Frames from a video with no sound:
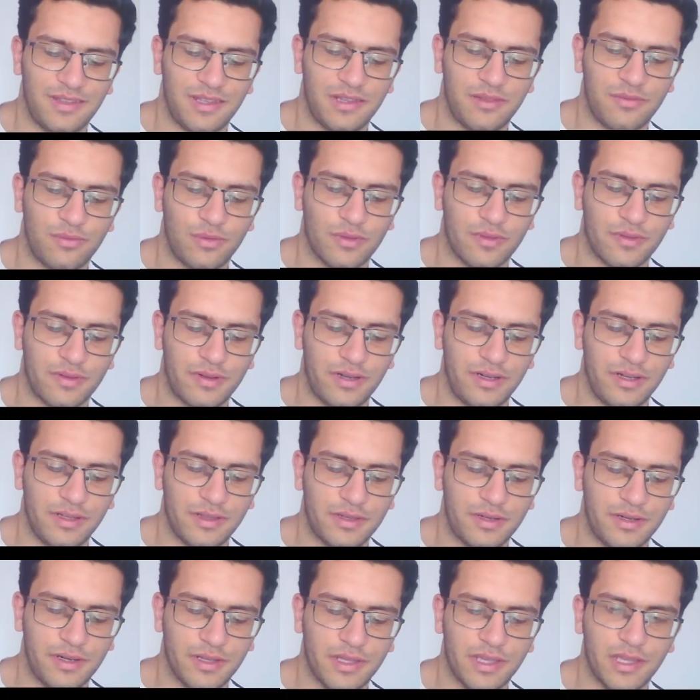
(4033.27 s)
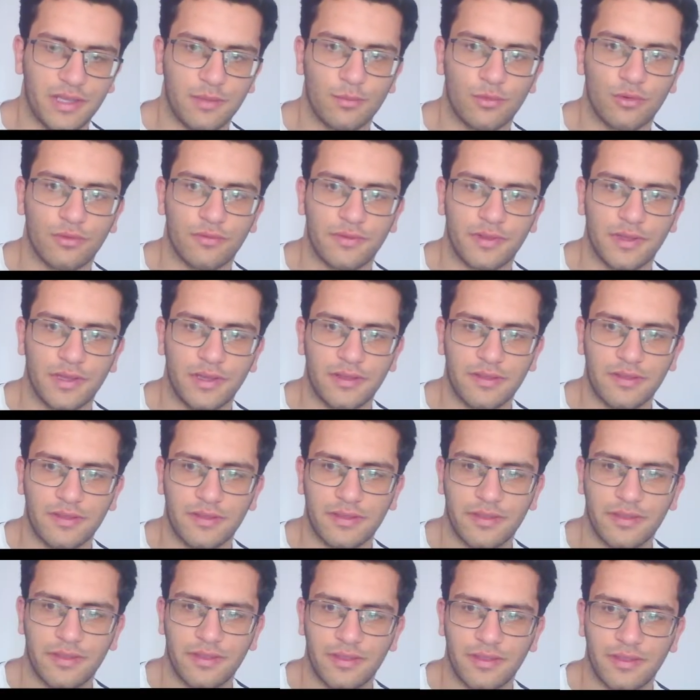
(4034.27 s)
That was really tricky move,
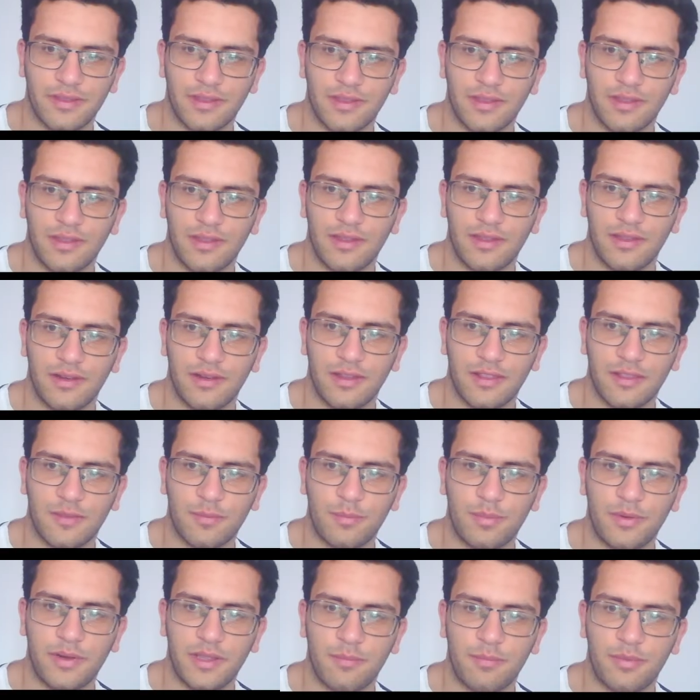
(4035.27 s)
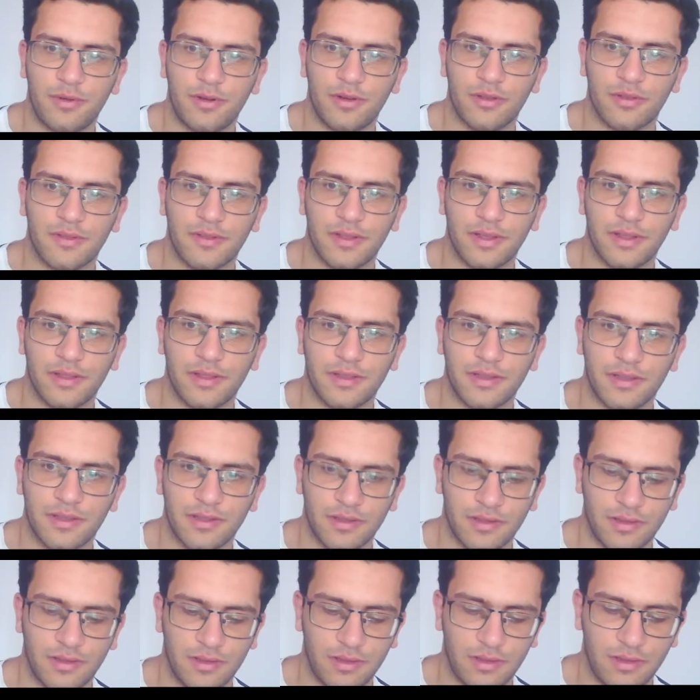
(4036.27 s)
yes? Let's play percent.
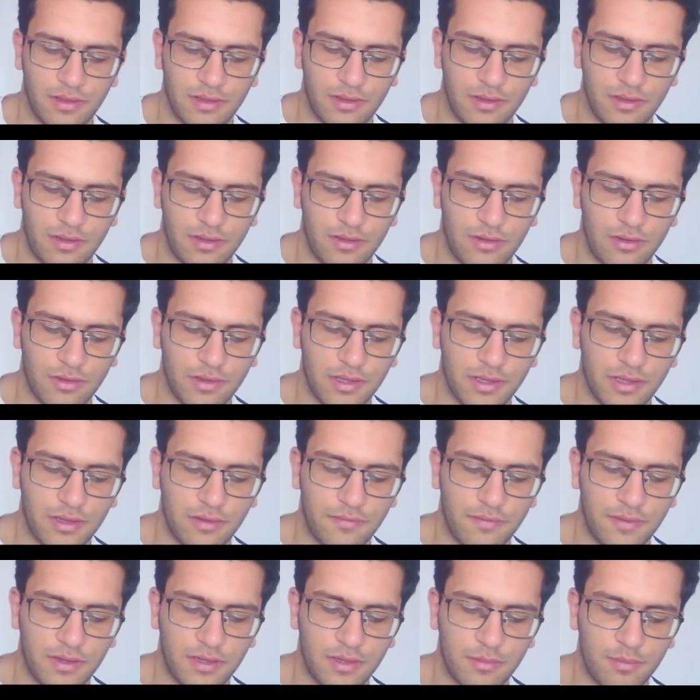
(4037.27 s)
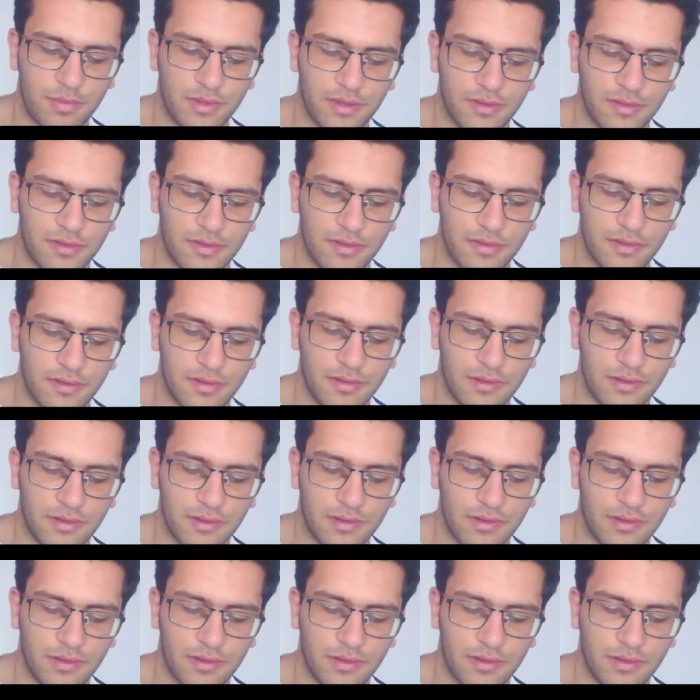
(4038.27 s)
Okay, Philippines.